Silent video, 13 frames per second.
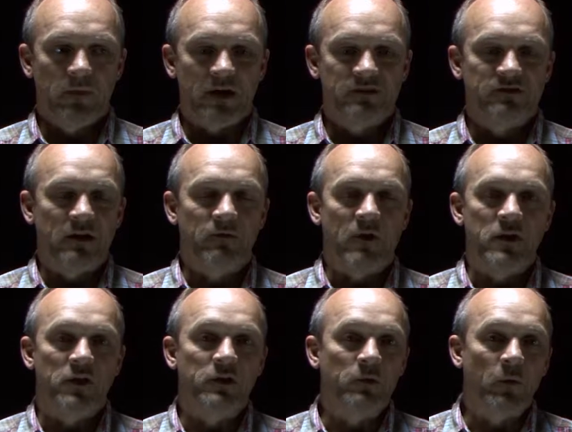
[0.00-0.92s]
My
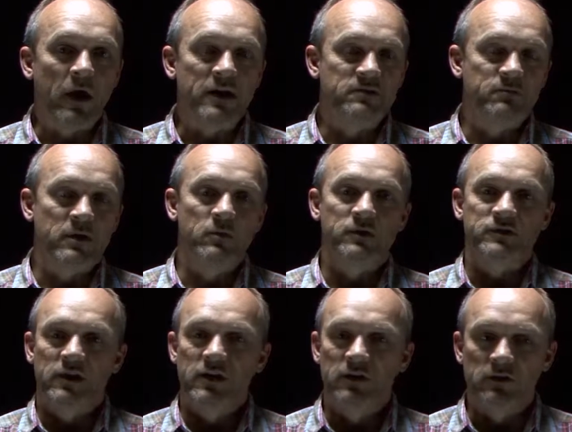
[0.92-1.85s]
stepfather that raised me
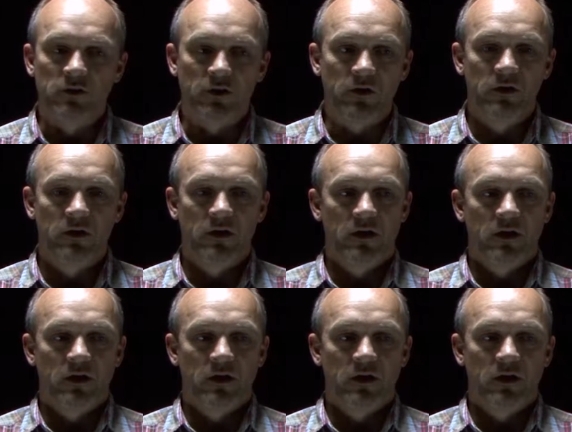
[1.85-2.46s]
was a killer.